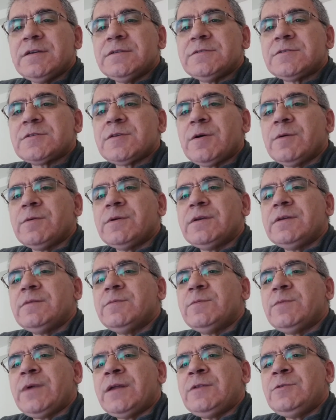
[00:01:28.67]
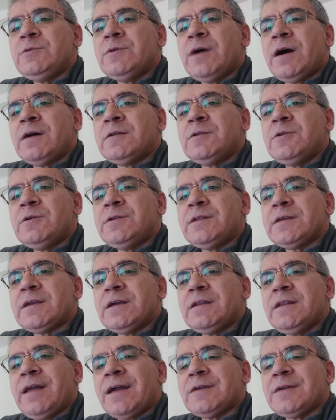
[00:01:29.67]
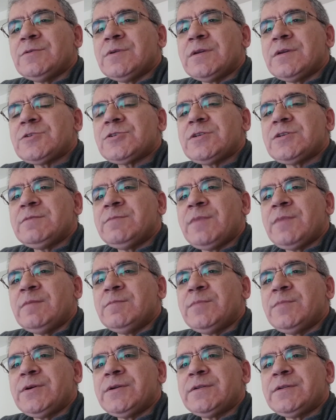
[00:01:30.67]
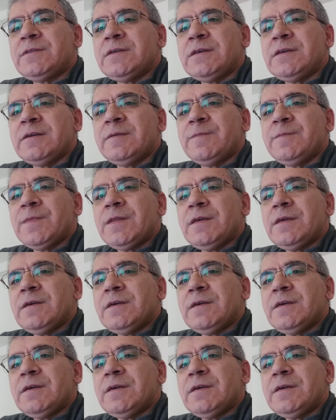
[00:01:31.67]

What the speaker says: So when you are learning a language, remember the